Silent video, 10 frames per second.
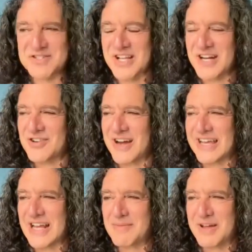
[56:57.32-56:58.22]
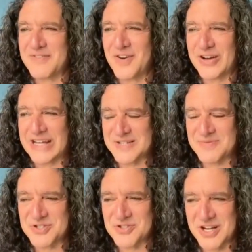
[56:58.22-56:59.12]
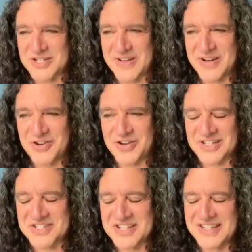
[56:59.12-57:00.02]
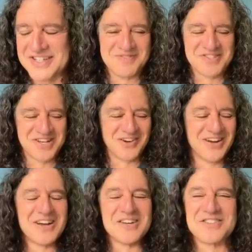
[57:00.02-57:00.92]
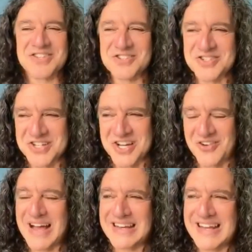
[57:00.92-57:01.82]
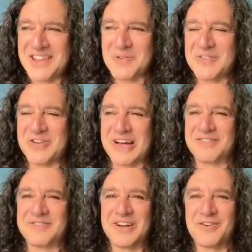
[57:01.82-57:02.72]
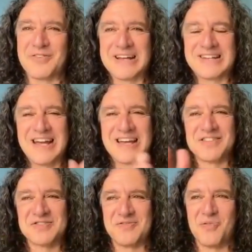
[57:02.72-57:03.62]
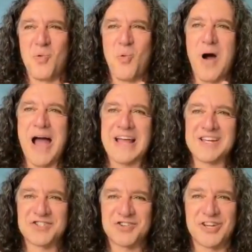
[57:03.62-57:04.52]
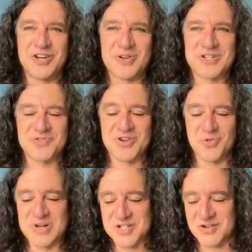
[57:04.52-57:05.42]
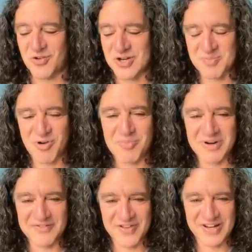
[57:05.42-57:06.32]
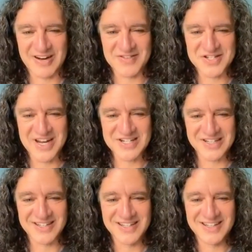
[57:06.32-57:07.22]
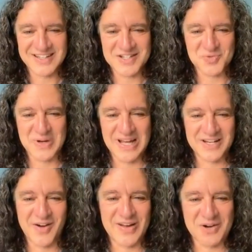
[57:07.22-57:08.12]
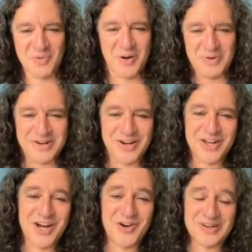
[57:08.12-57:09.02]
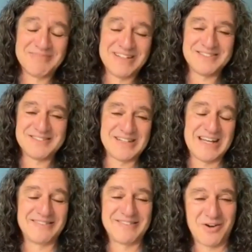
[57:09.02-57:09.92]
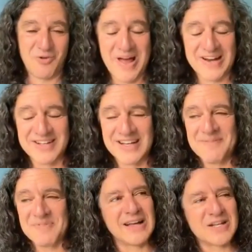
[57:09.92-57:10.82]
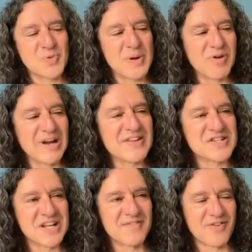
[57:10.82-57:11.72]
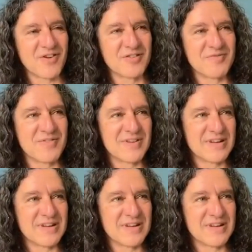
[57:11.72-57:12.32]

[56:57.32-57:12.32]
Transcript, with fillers: just going to try and get him on the phone and get some shoes on his feet. Are you nuts? So, so, so, so. Now that we've kind of you know taken this wacky circuitous route, which is of course appropriate for the conversation because we had no idea where we were going to go, and and there it went. As we bring this in for